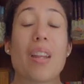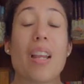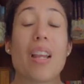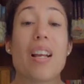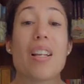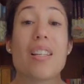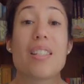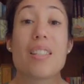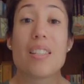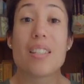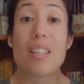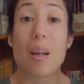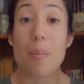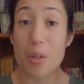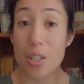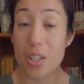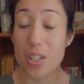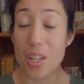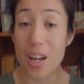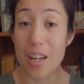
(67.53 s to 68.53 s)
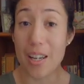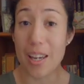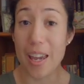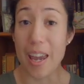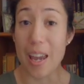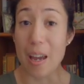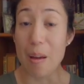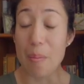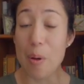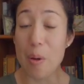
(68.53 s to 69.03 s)
Summer Sock
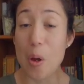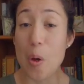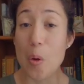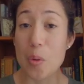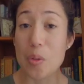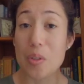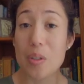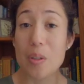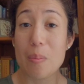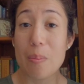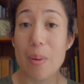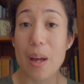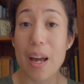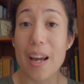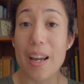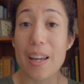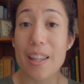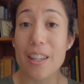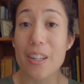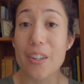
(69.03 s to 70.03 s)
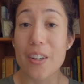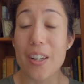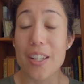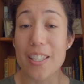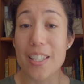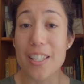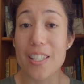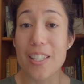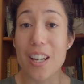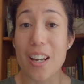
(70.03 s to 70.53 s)
Camp, hosted by the
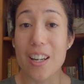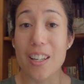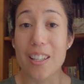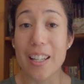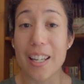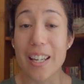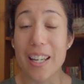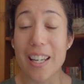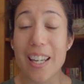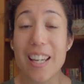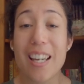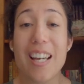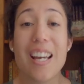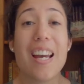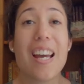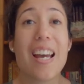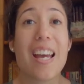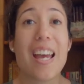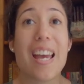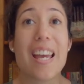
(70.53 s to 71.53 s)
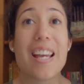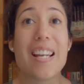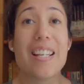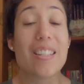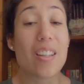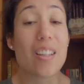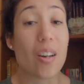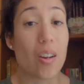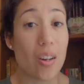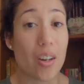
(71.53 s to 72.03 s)
Crazy Sock Lady,
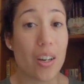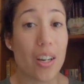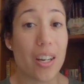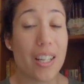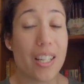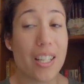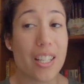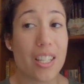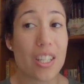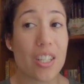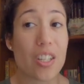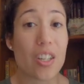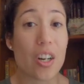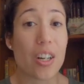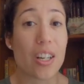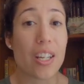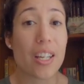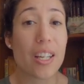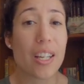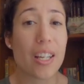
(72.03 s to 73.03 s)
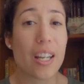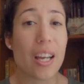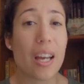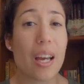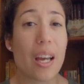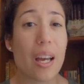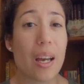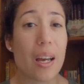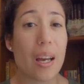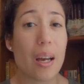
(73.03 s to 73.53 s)
is on. It started,
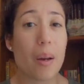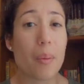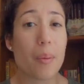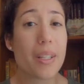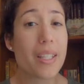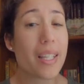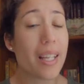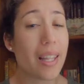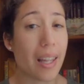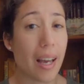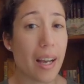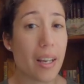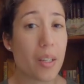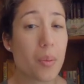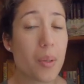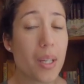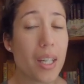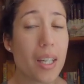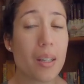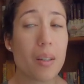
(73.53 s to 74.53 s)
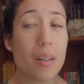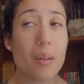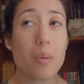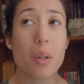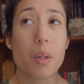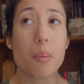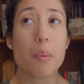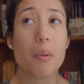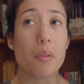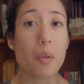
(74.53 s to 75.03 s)
I want to say last week
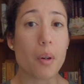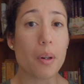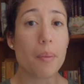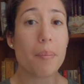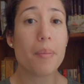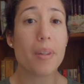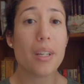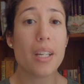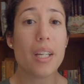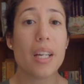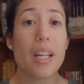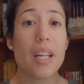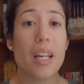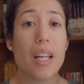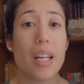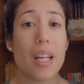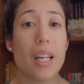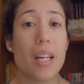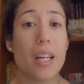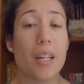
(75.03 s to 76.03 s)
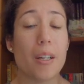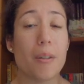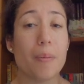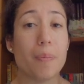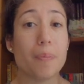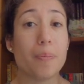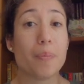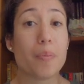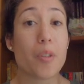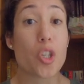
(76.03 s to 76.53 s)
before.
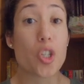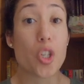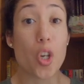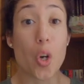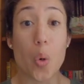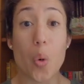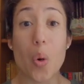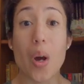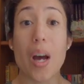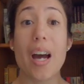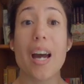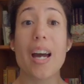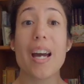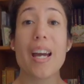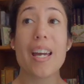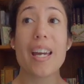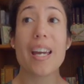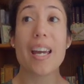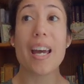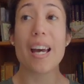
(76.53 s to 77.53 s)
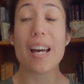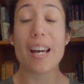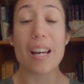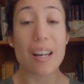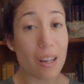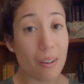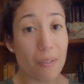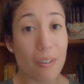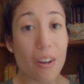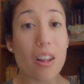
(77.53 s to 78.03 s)
So I
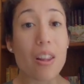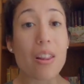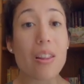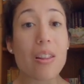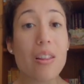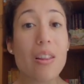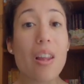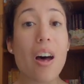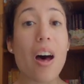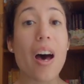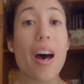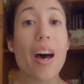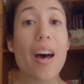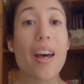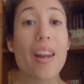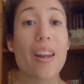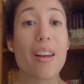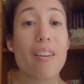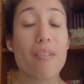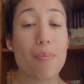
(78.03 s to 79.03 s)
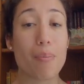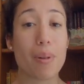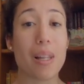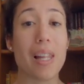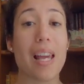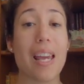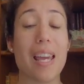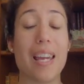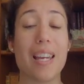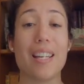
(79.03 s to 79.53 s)
have a lot of
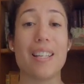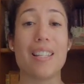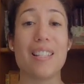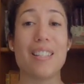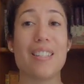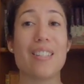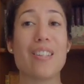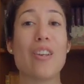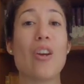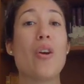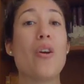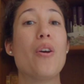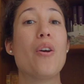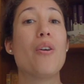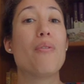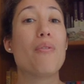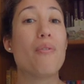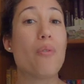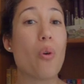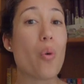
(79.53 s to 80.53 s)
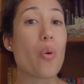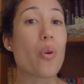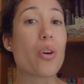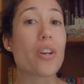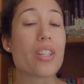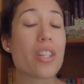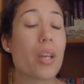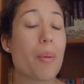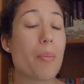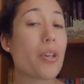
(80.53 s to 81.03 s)
plans for
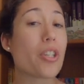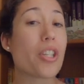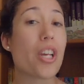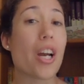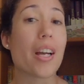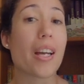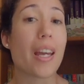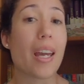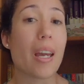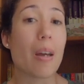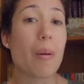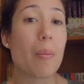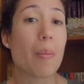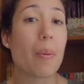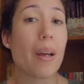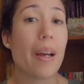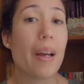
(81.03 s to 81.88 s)
Summer Sock Camp.